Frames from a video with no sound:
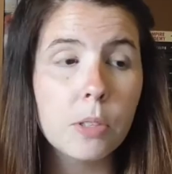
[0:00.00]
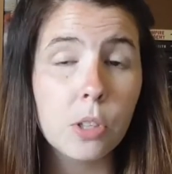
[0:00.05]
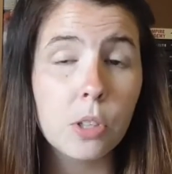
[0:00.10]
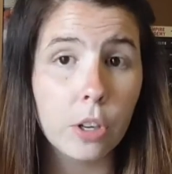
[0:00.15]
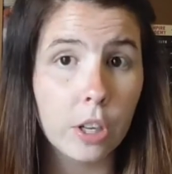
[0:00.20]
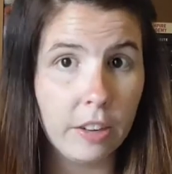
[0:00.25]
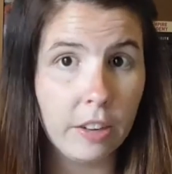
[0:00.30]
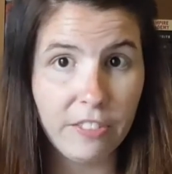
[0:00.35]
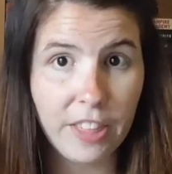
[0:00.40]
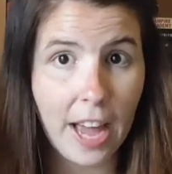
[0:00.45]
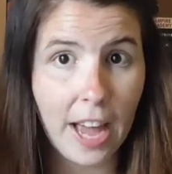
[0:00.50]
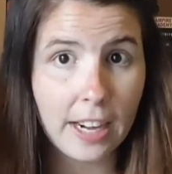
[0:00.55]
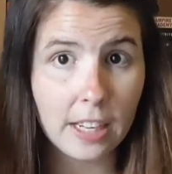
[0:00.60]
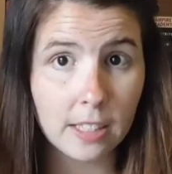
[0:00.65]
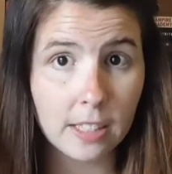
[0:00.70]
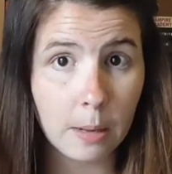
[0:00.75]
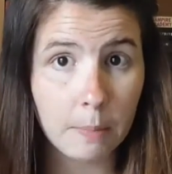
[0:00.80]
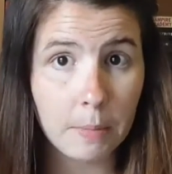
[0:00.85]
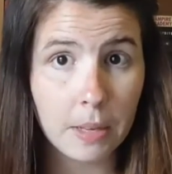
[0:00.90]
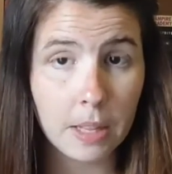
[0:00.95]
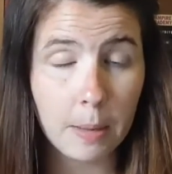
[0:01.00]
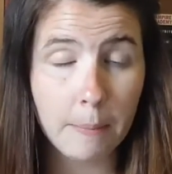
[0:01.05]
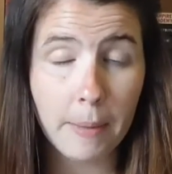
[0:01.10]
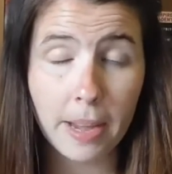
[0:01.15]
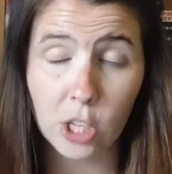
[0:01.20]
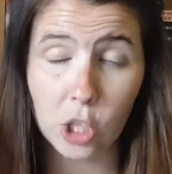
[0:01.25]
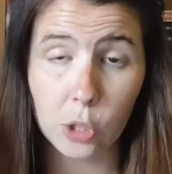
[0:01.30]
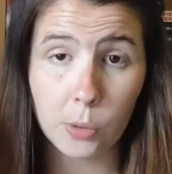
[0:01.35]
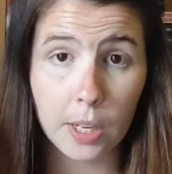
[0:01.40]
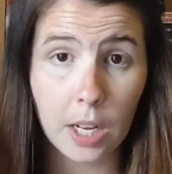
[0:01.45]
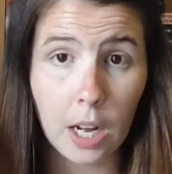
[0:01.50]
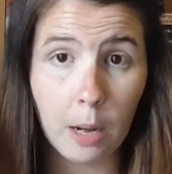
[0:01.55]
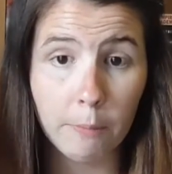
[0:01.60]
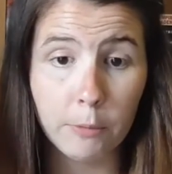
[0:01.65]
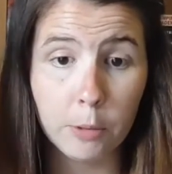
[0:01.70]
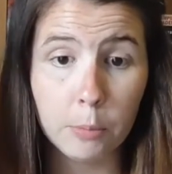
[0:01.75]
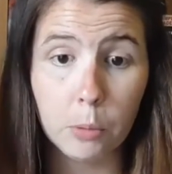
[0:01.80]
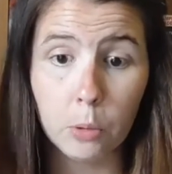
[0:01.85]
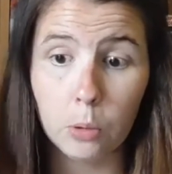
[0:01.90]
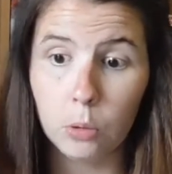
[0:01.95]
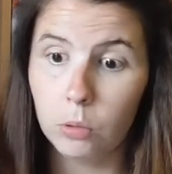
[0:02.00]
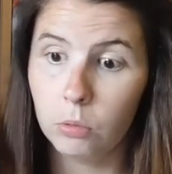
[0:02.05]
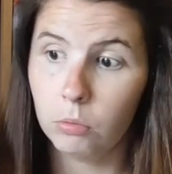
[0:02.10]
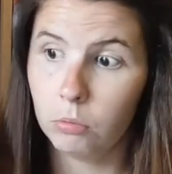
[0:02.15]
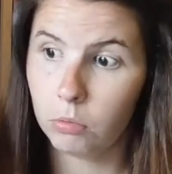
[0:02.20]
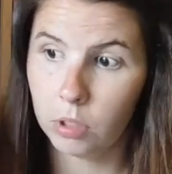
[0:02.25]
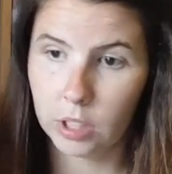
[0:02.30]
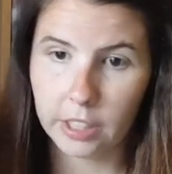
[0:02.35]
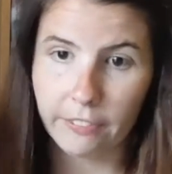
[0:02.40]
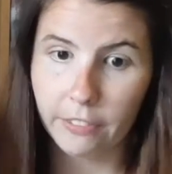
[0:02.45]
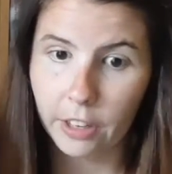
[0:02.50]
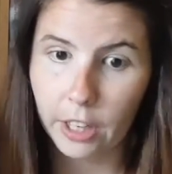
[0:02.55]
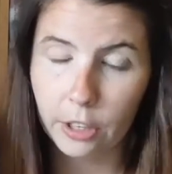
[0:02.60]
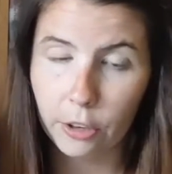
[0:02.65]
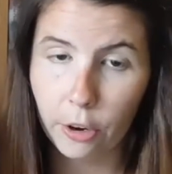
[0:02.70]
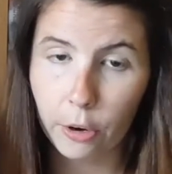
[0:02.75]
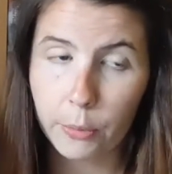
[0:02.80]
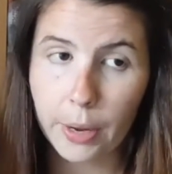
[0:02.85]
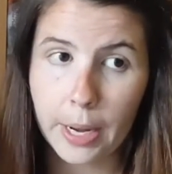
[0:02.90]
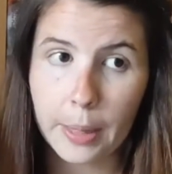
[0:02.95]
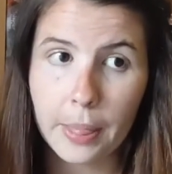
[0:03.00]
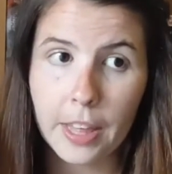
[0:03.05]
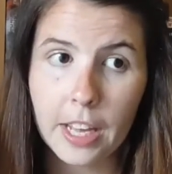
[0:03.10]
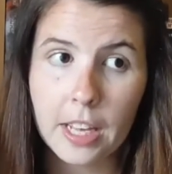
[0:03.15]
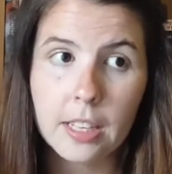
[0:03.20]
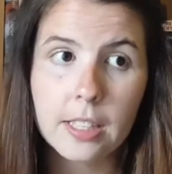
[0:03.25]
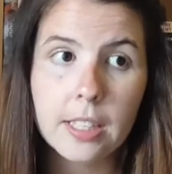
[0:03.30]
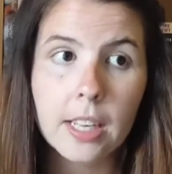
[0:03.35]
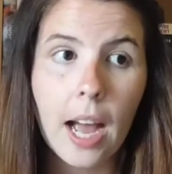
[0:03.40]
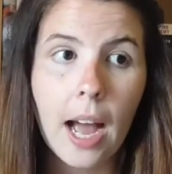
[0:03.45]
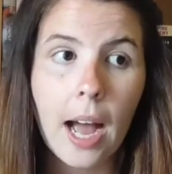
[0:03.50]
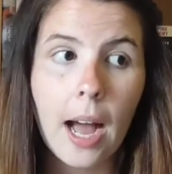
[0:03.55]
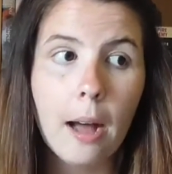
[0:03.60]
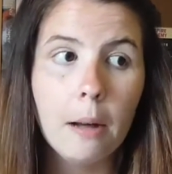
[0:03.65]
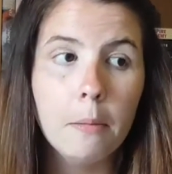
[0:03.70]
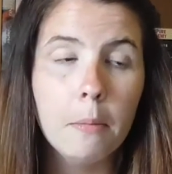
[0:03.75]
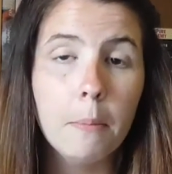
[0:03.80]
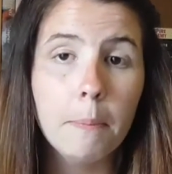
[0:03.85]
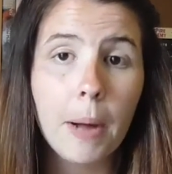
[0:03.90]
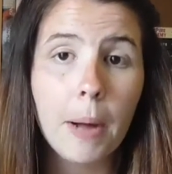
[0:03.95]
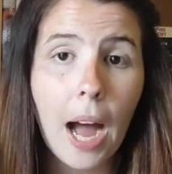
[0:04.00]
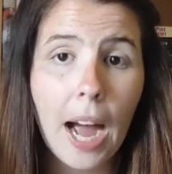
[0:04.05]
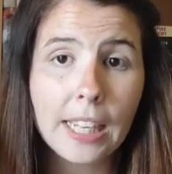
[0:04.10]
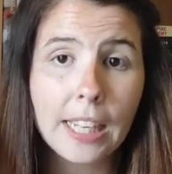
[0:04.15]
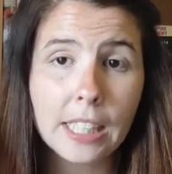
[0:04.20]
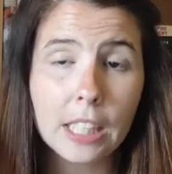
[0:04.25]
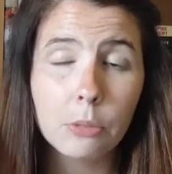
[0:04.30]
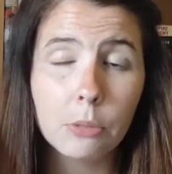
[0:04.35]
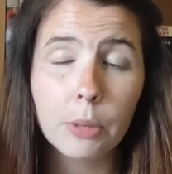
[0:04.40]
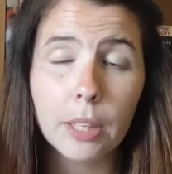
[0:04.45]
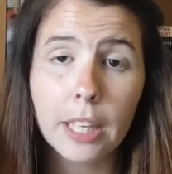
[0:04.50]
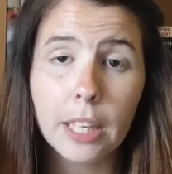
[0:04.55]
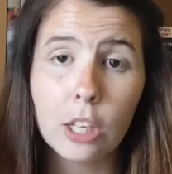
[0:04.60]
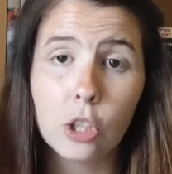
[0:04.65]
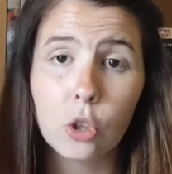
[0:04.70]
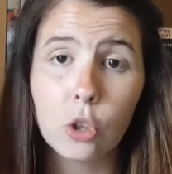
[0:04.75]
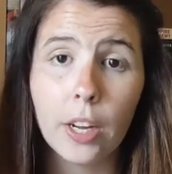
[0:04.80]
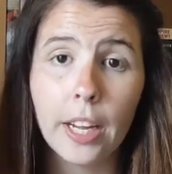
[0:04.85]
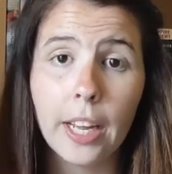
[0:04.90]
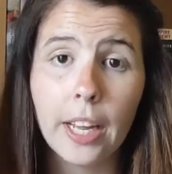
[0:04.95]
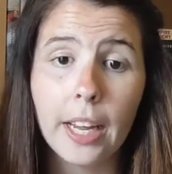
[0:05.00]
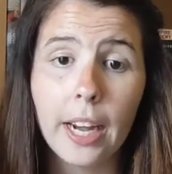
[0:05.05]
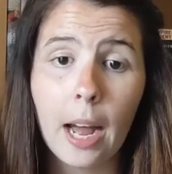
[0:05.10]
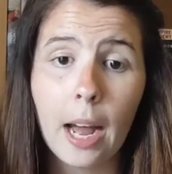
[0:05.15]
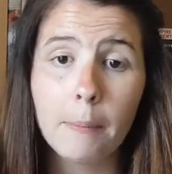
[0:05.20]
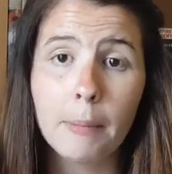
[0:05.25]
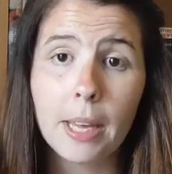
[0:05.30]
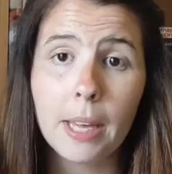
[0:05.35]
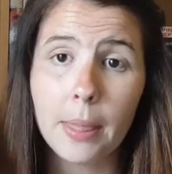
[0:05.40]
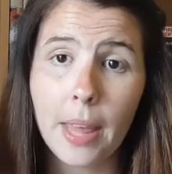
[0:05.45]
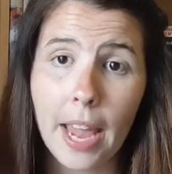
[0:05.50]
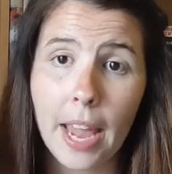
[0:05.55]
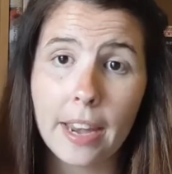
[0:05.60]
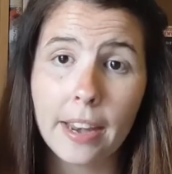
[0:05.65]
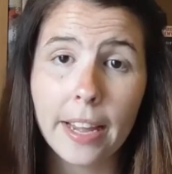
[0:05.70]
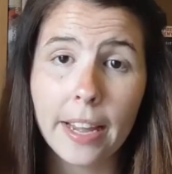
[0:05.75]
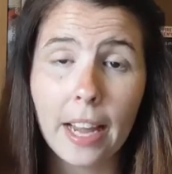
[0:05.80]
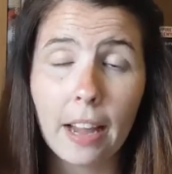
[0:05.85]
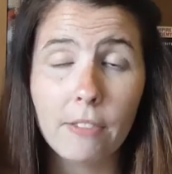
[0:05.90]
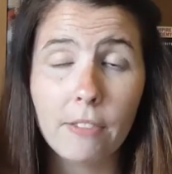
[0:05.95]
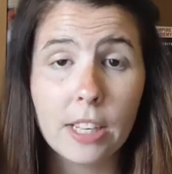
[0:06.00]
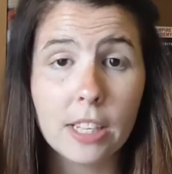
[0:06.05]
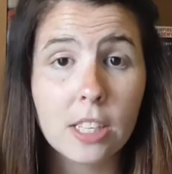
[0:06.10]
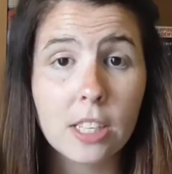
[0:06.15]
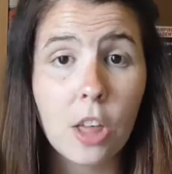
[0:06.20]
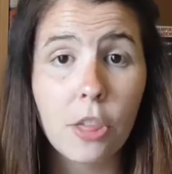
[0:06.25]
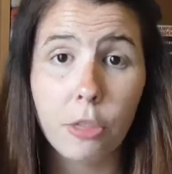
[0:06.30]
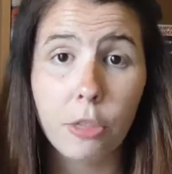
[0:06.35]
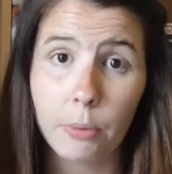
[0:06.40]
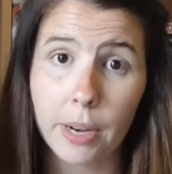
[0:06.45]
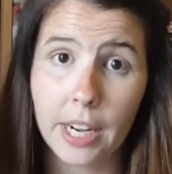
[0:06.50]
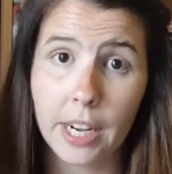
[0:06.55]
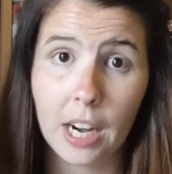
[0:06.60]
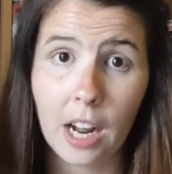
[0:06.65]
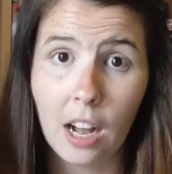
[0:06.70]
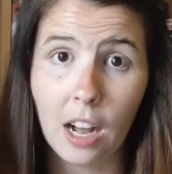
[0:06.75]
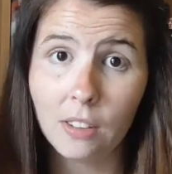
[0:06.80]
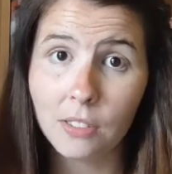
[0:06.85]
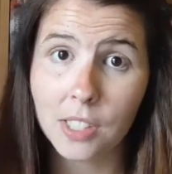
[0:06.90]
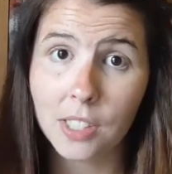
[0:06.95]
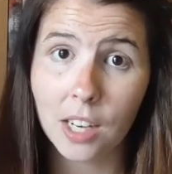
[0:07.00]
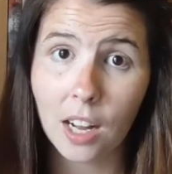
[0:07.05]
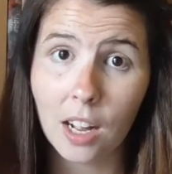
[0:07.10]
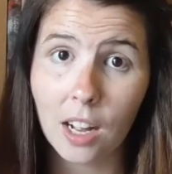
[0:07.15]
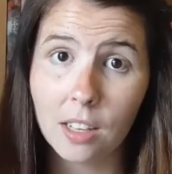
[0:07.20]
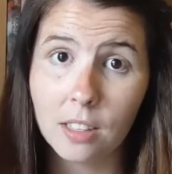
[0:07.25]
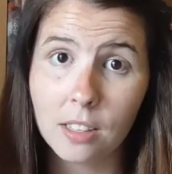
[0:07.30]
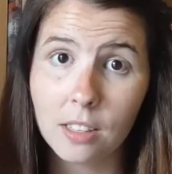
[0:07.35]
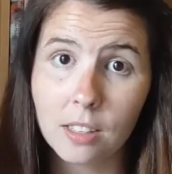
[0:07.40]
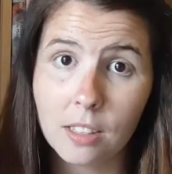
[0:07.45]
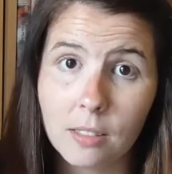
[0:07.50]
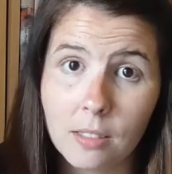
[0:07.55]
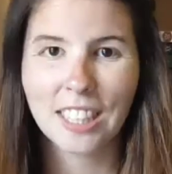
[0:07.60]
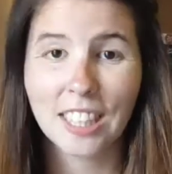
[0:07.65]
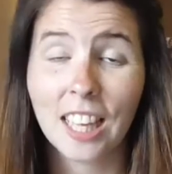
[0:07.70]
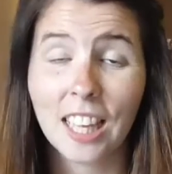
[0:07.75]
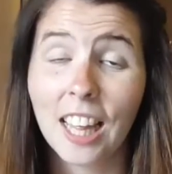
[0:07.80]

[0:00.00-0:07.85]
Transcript: So if that is something that makes you uncomfortable, definitely don't read this. But I did really enjoy it. In the end, I gave this 3.5 stars.